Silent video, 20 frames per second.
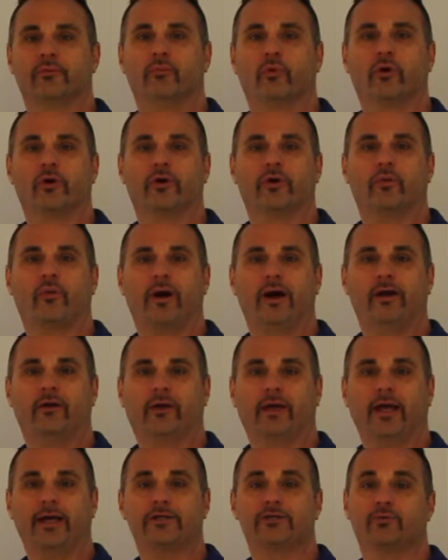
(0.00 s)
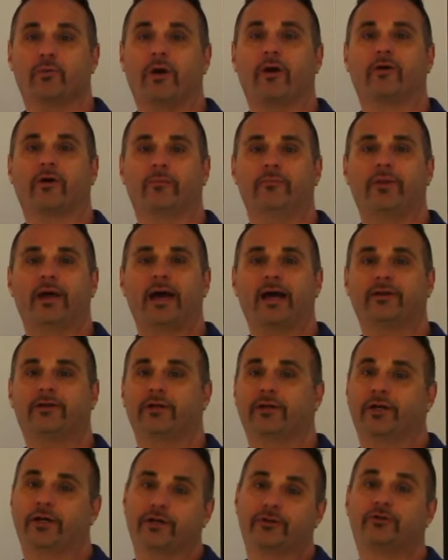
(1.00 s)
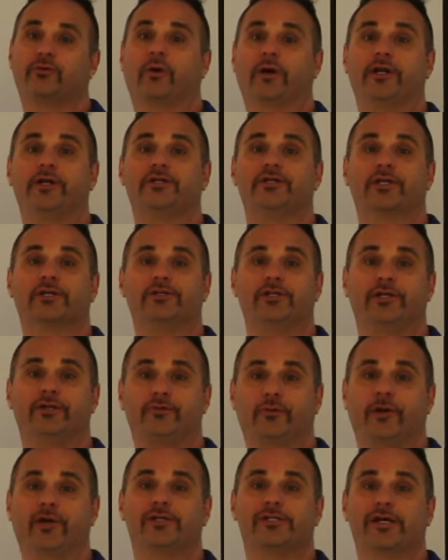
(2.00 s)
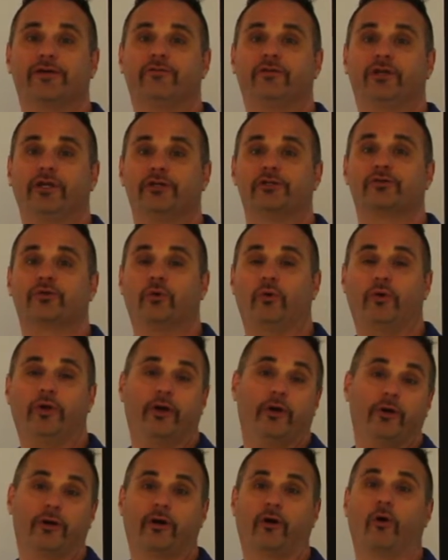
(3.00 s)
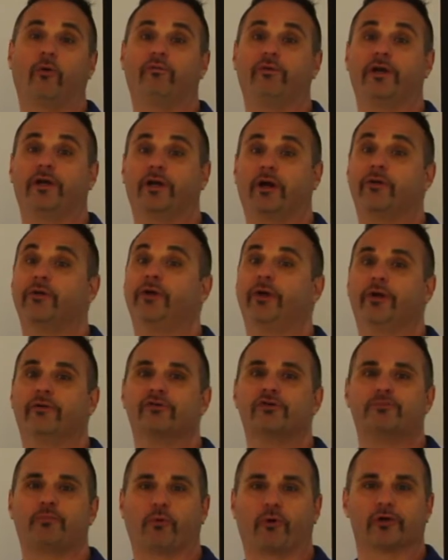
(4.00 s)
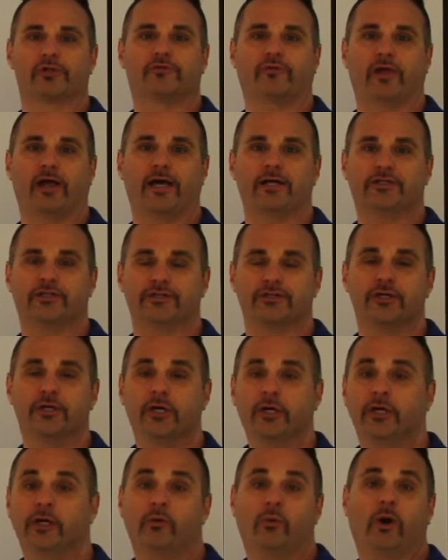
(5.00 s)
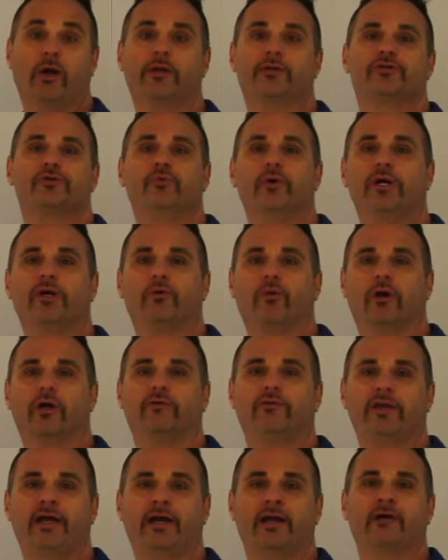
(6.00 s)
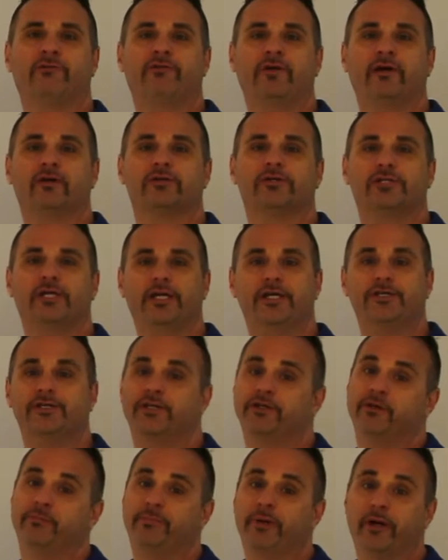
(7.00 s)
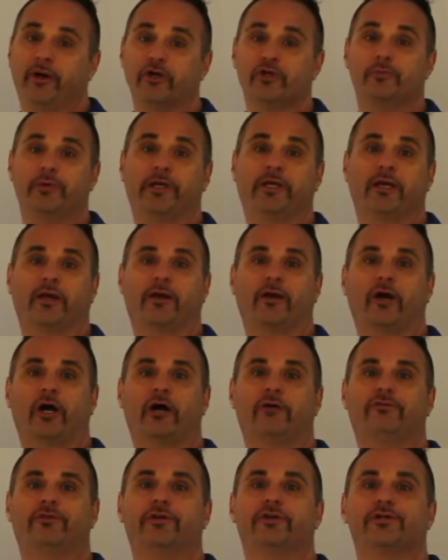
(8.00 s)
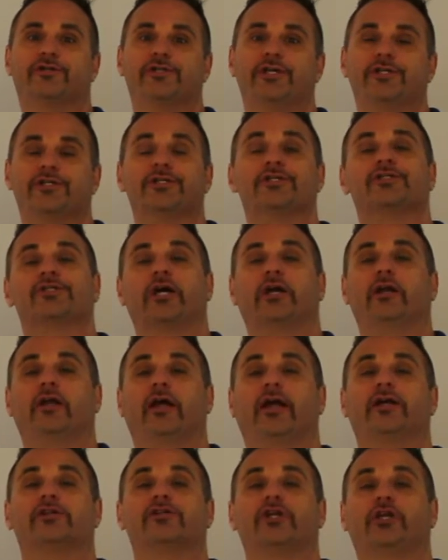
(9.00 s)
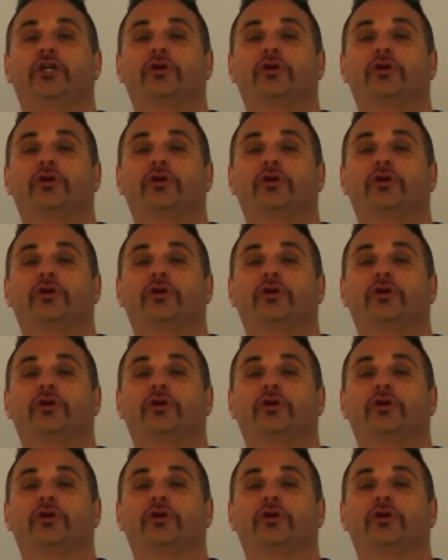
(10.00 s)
Morning Wildcats, welcome back to the 2016-2017 school year and hopefully another year of sports flashes. Well, it's week one of the NFL season. The Bears will be kicking off their season Sunday against the